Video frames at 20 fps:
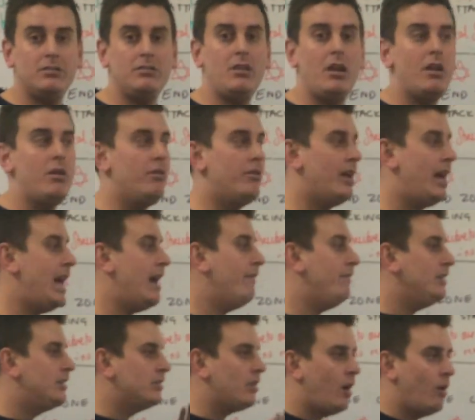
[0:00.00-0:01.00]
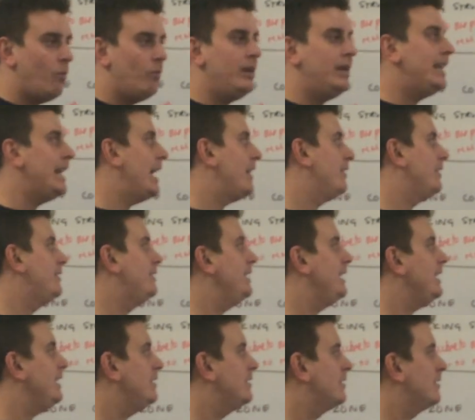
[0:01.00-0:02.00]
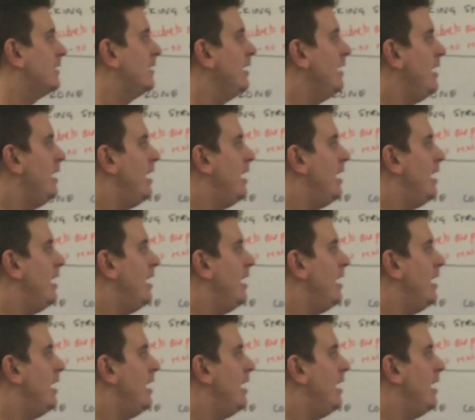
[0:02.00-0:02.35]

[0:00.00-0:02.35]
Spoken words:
know that every time we get the disc,